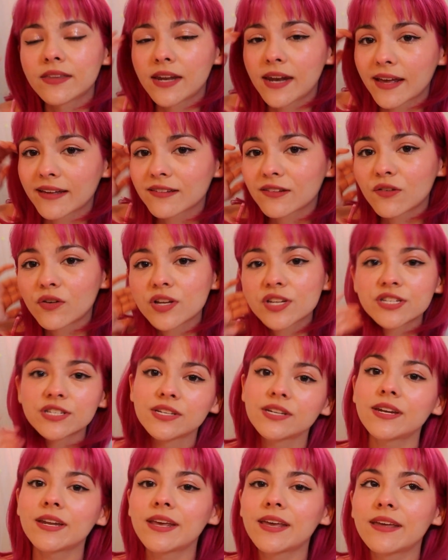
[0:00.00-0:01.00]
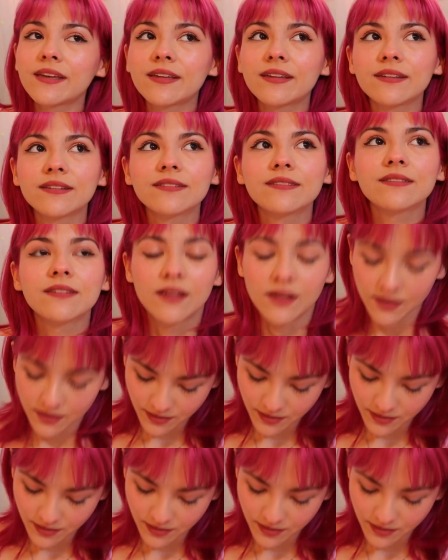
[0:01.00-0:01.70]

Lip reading: the next question is,